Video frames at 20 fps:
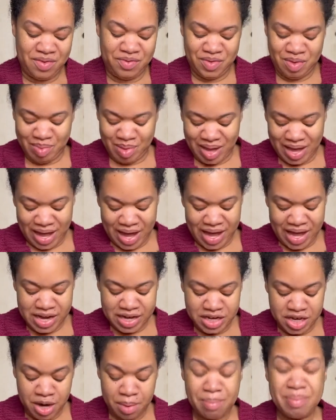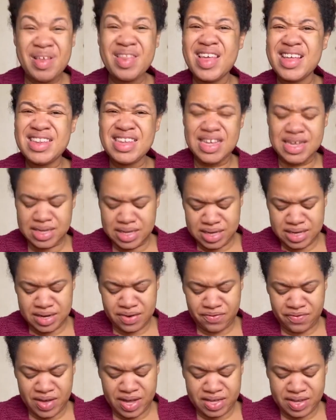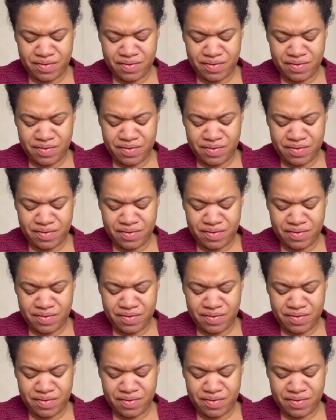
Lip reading: ribbing edge, but that's easy to fix.